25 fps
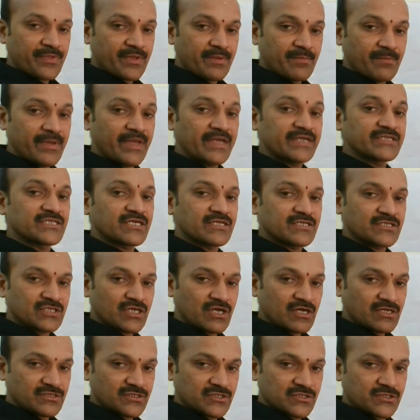major
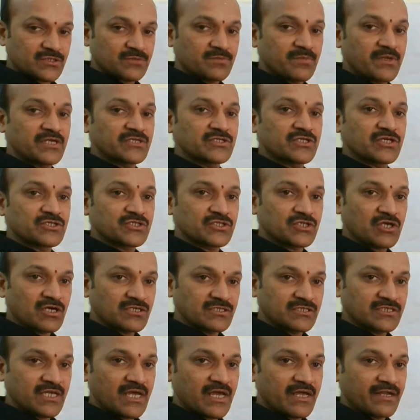charges, major
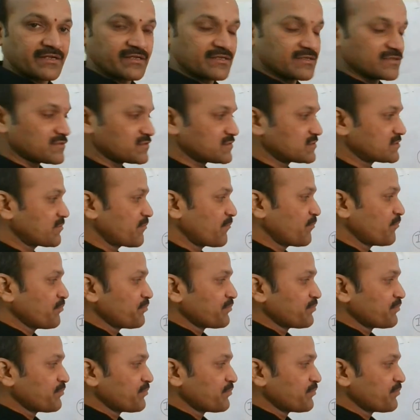charge carriers.